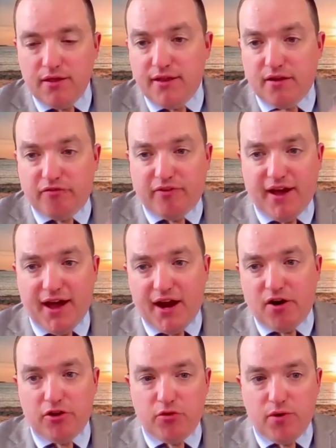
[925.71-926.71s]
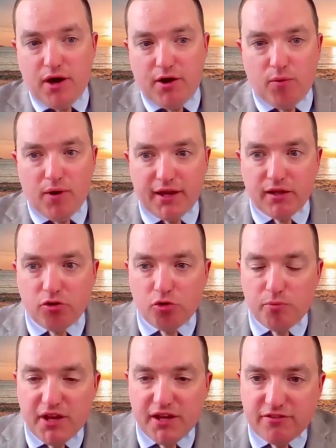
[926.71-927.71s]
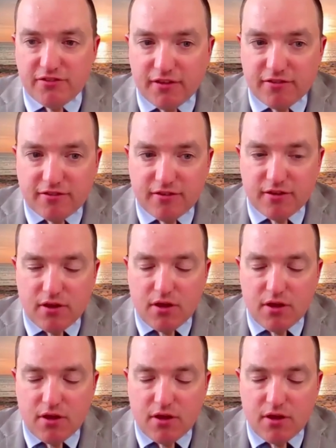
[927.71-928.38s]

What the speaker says: than if I hire you on a regular basis.